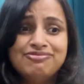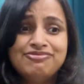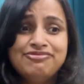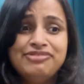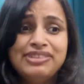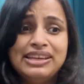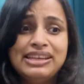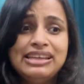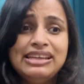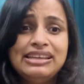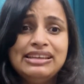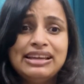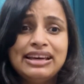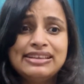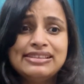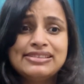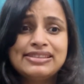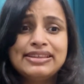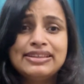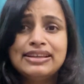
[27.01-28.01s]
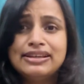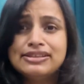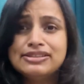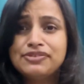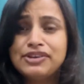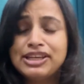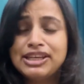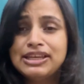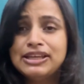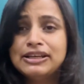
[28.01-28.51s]
very nicely, that is
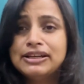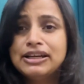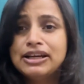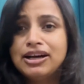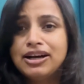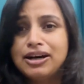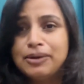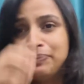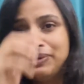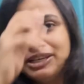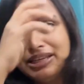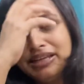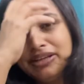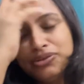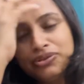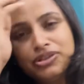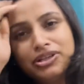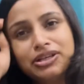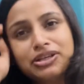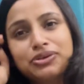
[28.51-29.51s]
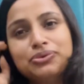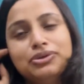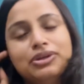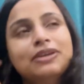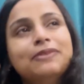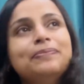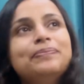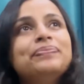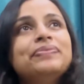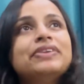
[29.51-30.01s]
very appealing to the recruiter.